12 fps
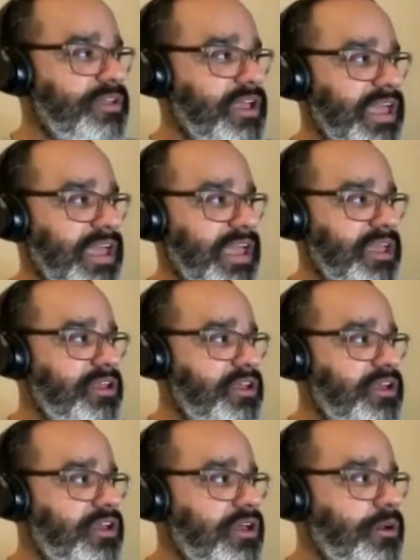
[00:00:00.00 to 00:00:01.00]
a
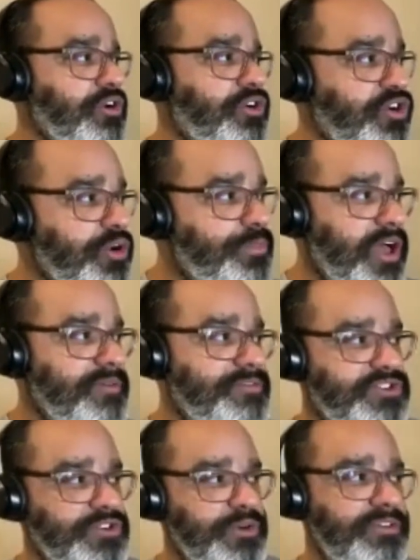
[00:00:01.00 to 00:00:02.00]
group of
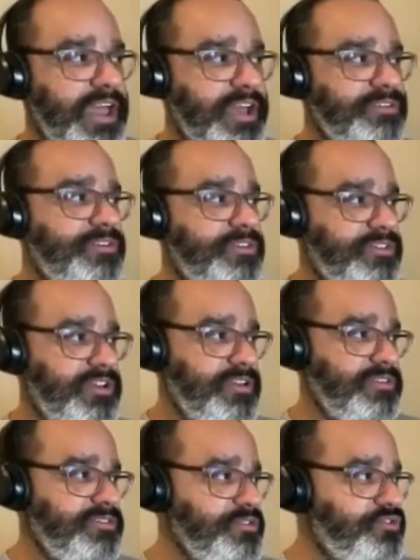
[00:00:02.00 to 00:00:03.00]
Jewish
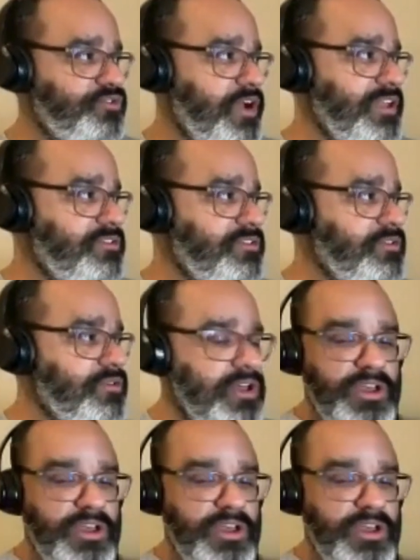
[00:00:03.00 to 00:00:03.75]
exorcists who tried to